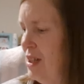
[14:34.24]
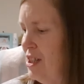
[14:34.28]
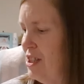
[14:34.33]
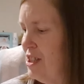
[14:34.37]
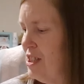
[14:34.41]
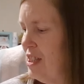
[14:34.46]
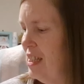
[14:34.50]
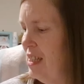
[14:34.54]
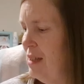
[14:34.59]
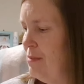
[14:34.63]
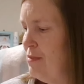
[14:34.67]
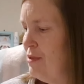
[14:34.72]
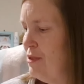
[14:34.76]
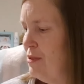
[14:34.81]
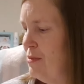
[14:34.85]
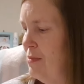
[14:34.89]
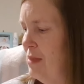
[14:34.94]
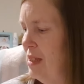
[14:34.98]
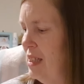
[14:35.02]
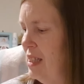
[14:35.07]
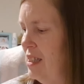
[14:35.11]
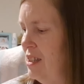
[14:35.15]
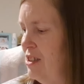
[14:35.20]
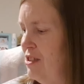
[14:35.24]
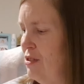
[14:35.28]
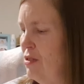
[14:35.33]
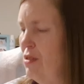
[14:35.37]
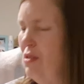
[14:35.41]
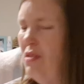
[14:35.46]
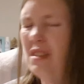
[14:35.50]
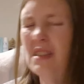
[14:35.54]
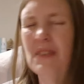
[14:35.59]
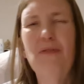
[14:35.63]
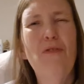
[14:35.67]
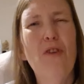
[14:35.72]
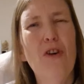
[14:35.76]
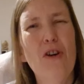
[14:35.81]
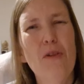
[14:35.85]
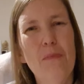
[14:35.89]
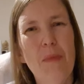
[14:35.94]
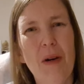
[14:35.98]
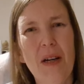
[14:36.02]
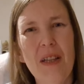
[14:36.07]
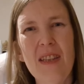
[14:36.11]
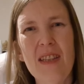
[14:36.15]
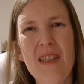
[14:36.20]
March, April, May, June. Oh, it's 4
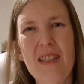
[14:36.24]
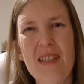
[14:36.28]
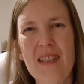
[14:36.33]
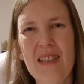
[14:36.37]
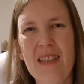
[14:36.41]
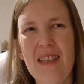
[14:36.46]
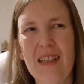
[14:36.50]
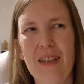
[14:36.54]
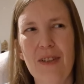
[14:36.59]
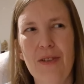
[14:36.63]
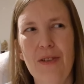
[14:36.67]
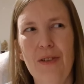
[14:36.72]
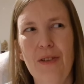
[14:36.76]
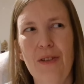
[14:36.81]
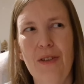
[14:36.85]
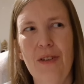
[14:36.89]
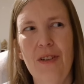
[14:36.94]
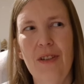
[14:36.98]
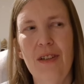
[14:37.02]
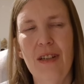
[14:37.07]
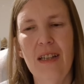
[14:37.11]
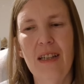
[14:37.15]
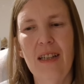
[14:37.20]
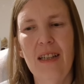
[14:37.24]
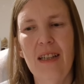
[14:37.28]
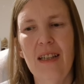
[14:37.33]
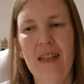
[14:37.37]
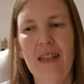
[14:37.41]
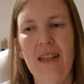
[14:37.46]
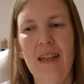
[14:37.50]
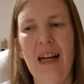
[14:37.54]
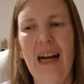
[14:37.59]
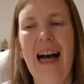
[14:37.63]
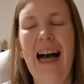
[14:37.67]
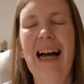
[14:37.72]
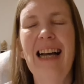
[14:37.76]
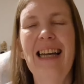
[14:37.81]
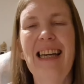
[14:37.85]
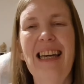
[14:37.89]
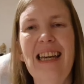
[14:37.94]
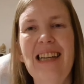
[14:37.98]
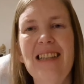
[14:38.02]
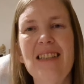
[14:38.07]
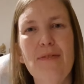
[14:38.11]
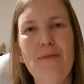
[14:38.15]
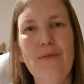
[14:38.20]
months still. I
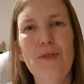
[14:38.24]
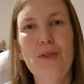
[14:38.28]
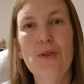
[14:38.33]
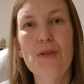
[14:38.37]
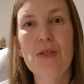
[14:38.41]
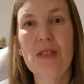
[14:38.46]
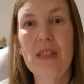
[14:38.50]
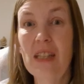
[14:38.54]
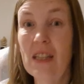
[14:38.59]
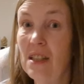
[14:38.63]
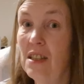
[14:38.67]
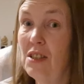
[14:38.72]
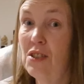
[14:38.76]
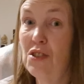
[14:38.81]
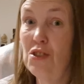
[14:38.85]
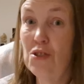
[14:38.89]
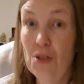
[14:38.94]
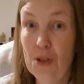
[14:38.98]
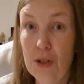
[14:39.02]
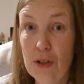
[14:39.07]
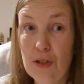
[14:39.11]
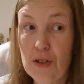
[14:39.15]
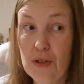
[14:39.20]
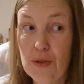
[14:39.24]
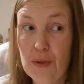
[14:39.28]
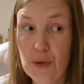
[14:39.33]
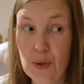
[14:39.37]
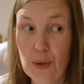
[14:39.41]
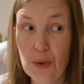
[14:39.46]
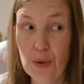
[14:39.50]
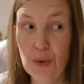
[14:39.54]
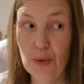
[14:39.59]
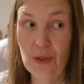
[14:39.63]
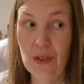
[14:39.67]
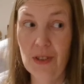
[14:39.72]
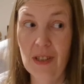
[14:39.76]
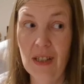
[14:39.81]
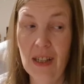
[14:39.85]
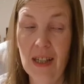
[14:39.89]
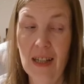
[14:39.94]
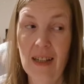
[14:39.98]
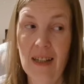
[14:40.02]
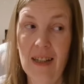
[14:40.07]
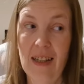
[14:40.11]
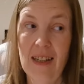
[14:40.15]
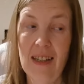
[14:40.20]
guess I've lost nearly 2 stone
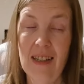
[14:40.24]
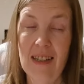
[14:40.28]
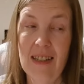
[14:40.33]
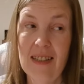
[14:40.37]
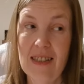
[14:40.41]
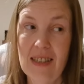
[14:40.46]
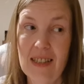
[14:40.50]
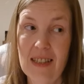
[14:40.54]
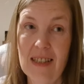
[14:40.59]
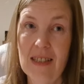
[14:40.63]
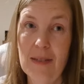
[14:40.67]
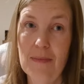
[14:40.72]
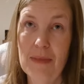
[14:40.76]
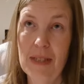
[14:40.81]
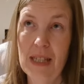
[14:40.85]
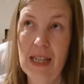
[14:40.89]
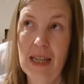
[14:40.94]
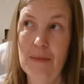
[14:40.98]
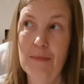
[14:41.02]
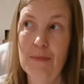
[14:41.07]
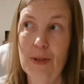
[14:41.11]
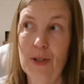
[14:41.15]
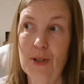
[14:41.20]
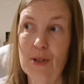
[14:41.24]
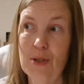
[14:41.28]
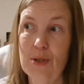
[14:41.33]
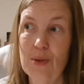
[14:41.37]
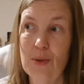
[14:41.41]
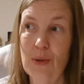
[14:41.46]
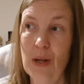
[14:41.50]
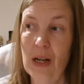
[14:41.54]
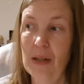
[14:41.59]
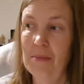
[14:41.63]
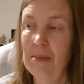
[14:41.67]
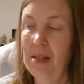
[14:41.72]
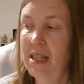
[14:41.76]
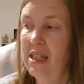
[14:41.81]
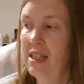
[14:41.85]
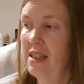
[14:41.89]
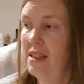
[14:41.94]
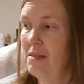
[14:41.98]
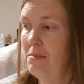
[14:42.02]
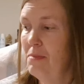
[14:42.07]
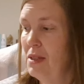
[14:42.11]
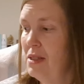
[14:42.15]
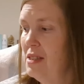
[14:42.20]
since September. So how
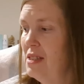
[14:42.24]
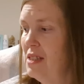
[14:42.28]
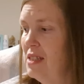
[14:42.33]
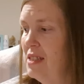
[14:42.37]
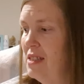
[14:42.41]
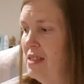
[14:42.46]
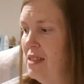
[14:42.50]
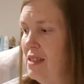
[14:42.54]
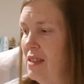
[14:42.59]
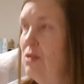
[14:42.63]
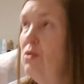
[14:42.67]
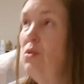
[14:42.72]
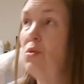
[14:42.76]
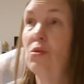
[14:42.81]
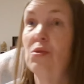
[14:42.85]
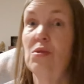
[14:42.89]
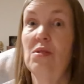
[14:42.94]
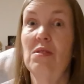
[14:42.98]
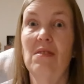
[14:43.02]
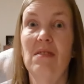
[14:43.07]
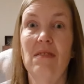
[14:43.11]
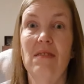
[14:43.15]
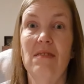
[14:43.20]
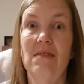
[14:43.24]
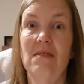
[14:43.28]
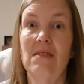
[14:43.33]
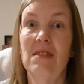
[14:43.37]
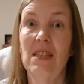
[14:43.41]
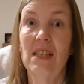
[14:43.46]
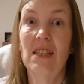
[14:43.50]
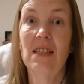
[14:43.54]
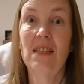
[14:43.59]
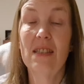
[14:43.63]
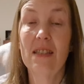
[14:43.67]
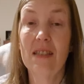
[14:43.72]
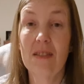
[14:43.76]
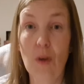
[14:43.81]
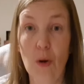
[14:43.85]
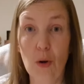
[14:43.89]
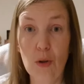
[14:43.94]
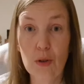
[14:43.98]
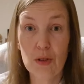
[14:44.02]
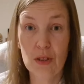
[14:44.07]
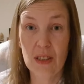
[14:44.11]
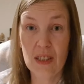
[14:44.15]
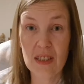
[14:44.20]
many months is, no, since
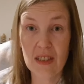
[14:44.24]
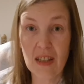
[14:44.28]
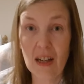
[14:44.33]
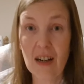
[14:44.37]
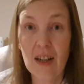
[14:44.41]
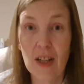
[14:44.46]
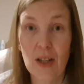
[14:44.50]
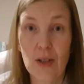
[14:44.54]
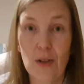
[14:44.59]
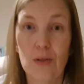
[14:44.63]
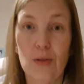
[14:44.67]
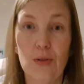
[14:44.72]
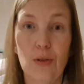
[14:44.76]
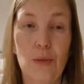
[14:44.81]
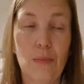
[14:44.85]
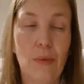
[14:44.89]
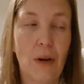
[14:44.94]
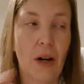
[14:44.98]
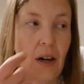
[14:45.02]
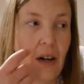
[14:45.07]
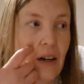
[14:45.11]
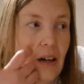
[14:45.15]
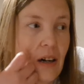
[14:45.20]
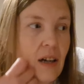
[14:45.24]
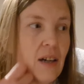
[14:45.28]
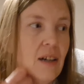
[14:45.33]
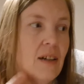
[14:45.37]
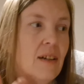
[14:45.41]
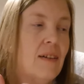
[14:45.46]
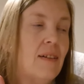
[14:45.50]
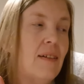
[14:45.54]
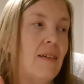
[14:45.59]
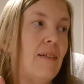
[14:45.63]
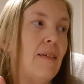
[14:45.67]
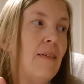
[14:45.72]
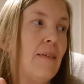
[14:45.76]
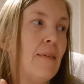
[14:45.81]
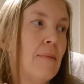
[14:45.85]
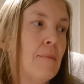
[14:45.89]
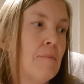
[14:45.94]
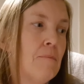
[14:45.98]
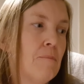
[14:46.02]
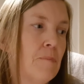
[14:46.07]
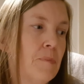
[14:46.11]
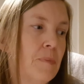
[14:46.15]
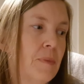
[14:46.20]
the start of October.
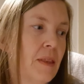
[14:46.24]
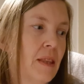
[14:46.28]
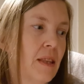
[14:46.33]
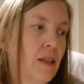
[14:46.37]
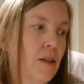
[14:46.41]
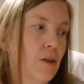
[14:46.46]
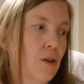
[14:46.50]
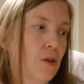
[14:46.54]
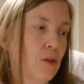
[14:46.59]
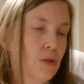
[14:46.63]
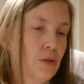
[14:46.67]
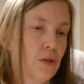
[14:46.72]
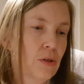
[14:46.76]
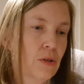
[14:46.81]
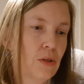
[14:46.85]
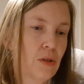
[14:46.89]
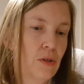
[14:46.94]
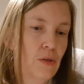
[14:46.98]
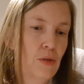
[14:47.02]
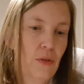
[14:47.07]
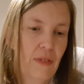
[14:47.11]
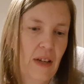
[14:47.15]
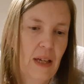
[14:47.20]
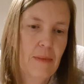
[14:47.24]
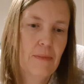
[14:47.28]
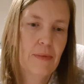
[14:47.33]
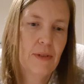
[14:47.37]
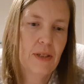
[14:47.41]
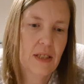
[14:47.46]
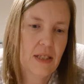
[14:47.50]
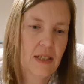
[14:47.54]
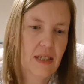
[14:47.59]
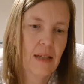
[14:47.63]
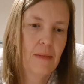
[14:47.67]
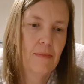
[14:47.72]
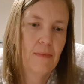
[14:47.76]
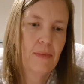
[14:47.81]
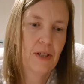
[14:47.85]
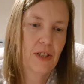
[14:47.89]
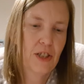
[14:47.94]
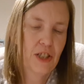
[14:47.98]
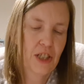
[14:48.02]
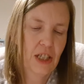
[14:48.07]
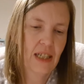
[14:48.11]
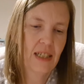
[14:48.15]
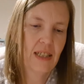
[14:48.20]
Oh, November,
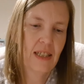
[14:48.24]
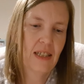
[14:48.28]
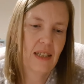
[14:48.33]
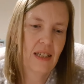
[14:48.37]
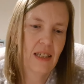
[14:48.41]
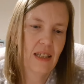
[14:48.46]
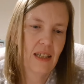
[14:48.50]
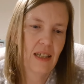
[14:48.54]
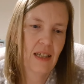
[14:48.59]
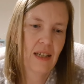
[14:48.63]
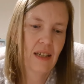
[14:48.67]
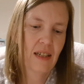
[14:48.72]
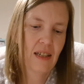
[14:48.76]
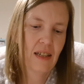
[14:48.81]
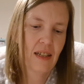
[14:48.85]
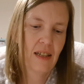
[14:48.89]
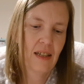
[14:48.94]
December, January.